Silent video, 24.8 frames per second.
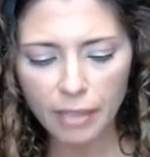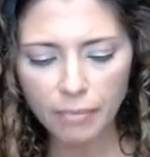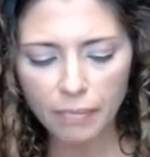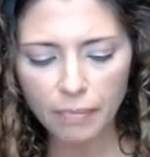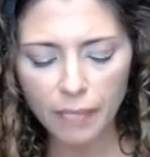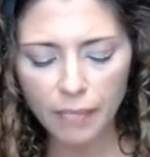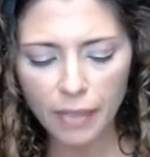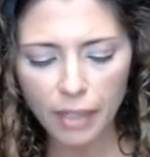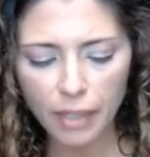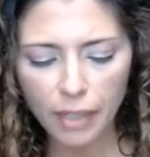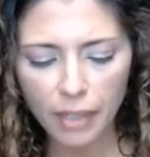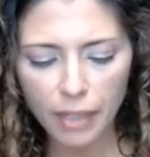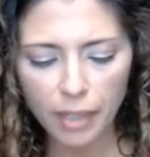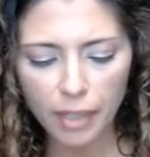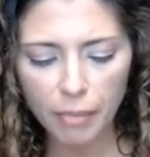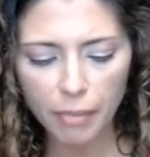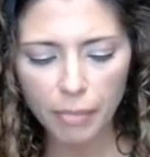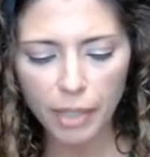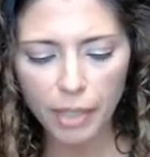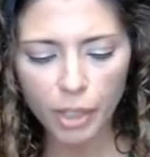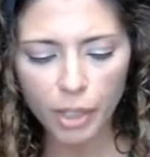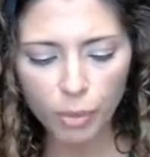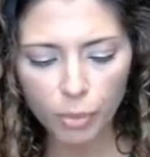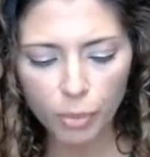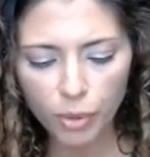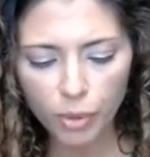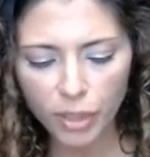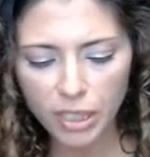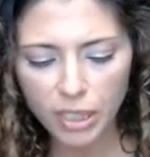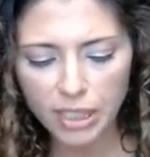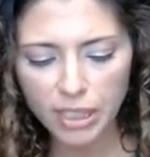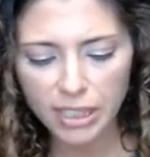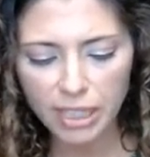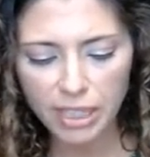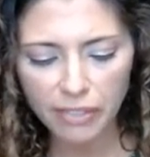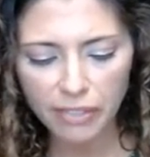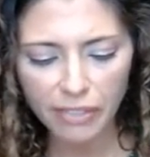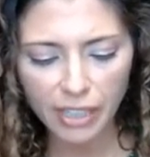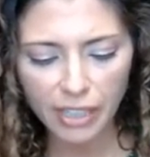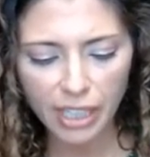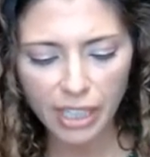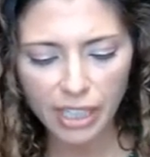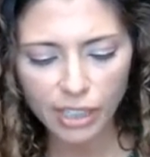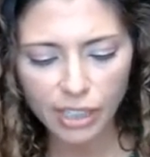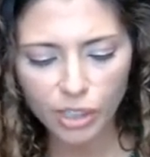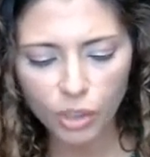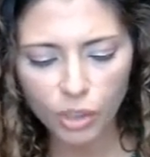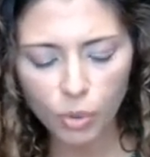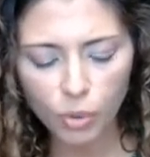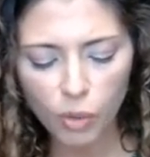Middlebrook
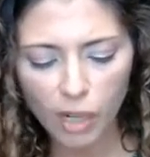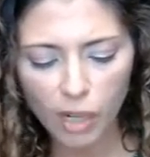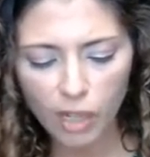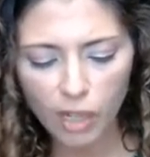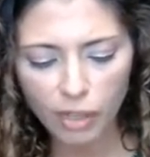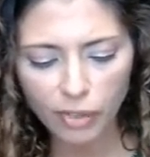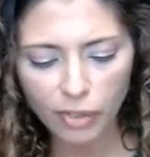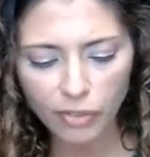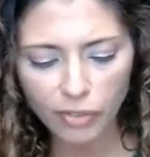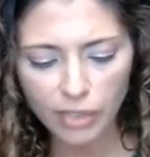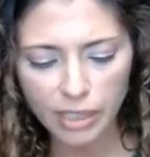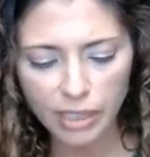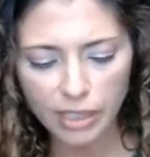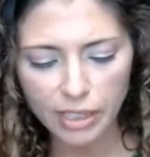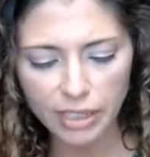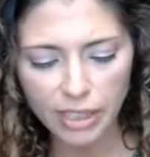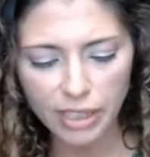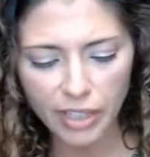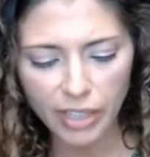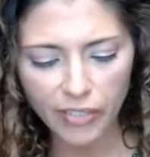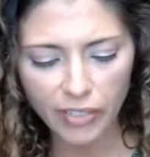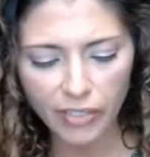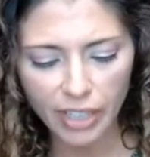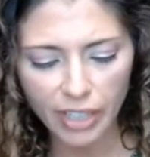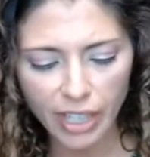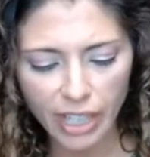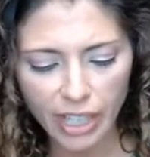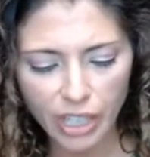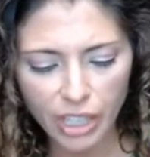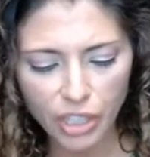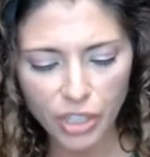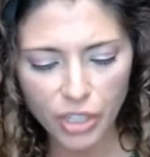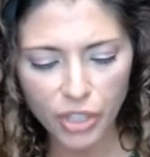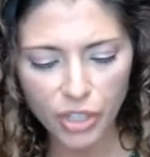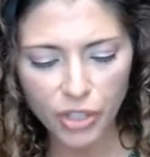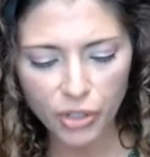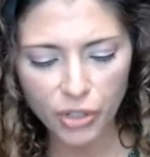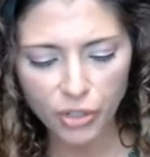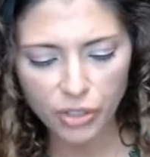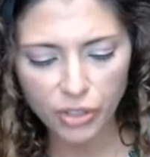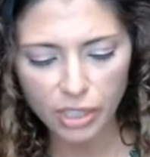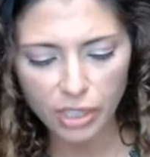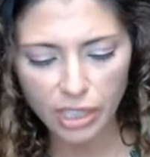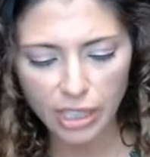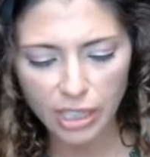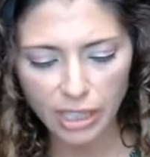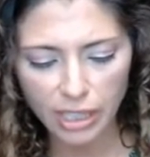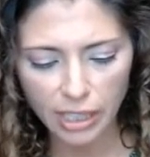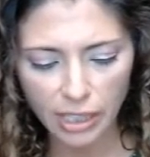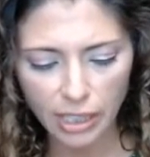7H12 and
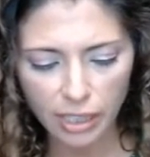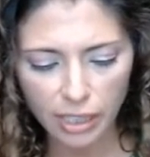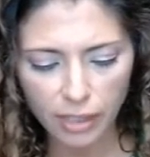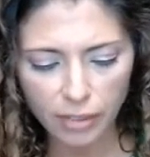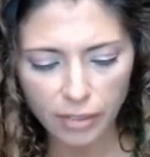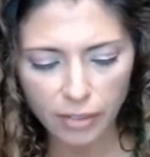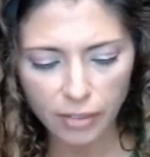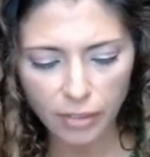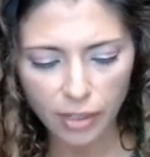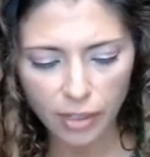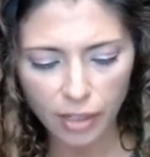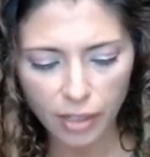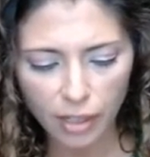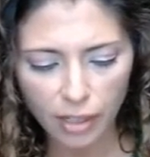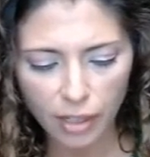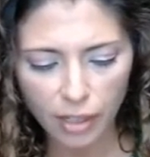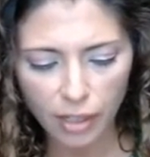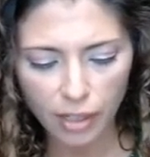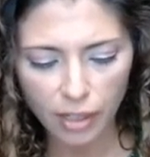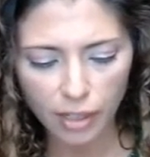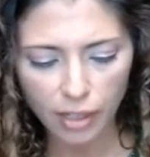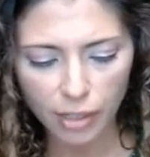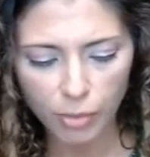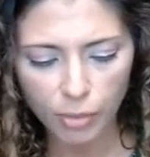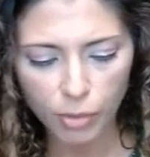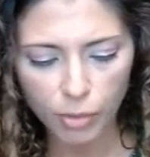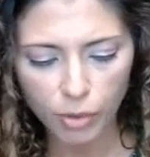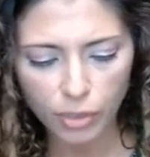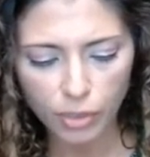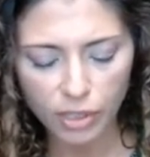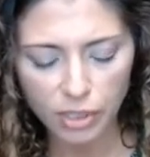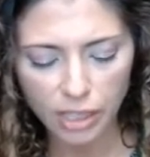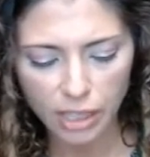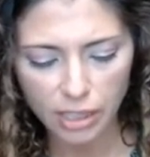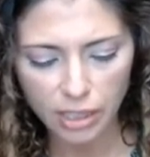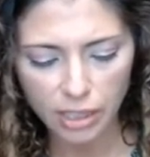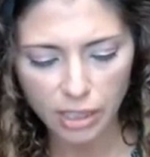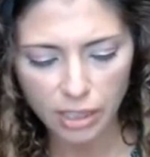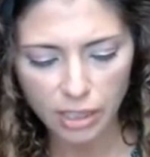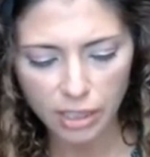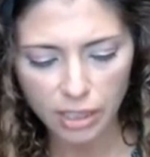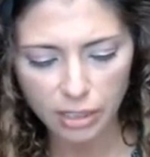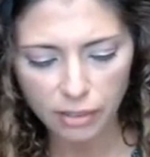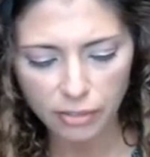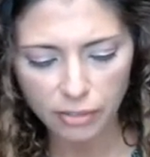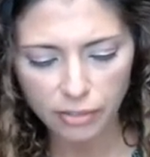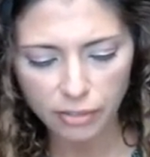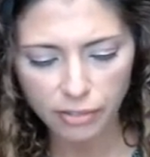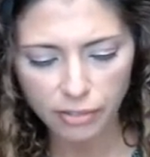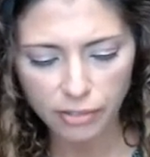7H13 are the most
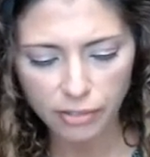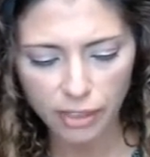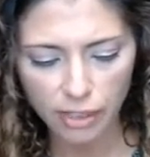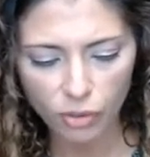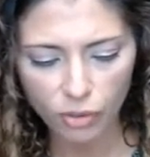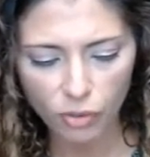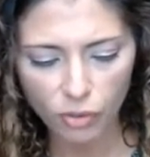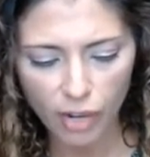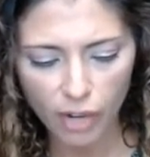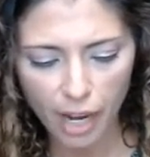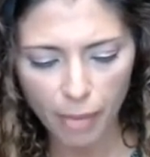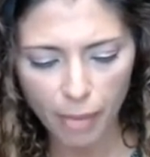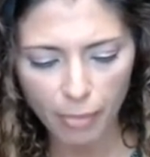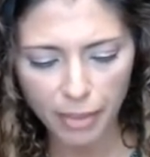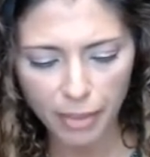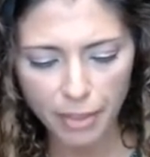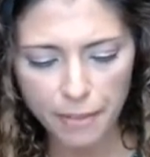sensitive and rapid.